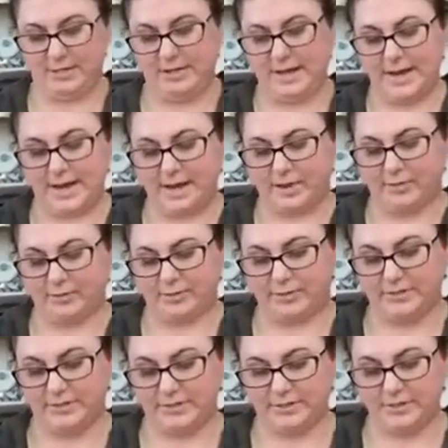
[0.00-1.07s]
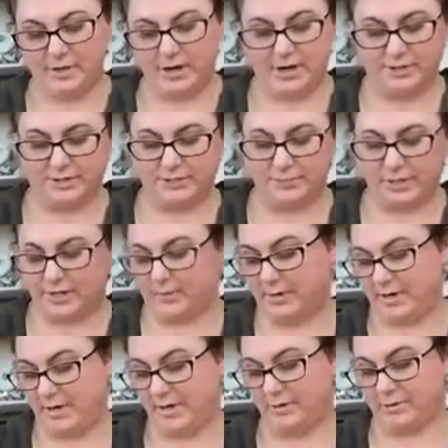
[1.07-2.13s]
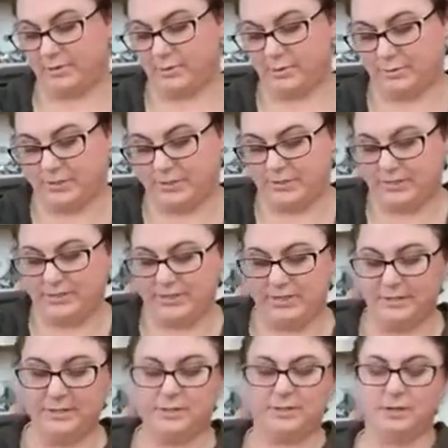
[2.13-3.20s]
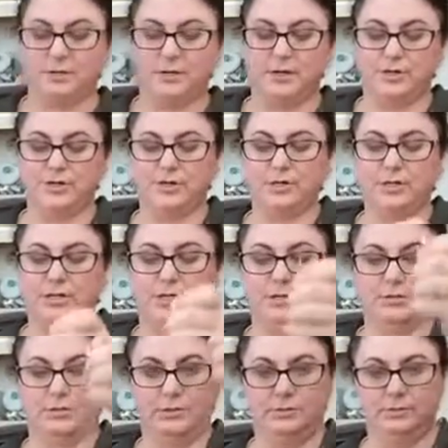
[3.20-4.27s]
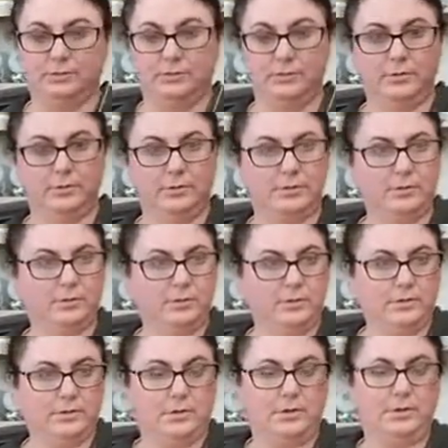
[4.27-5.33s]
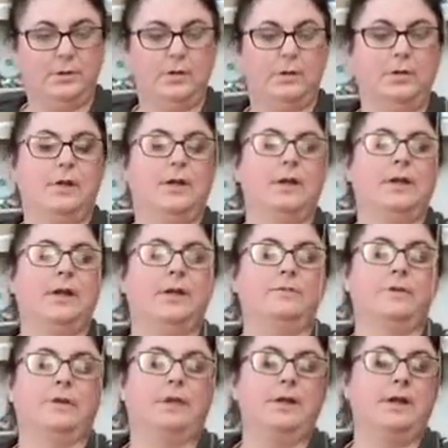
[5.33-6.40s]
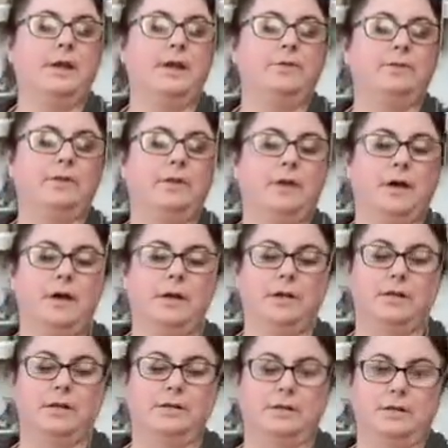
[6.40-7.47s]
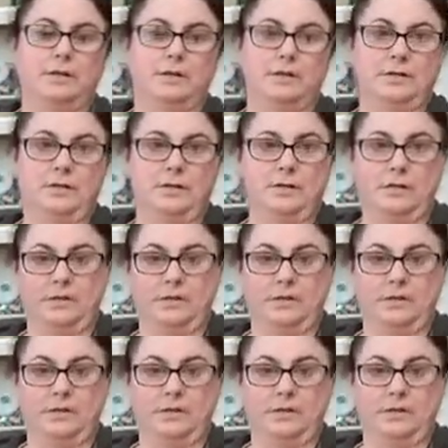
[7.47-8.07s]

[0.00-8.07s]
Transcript: Now, this is the hardest part right here. So we're going to take this larger needle, and I already have it knotted here.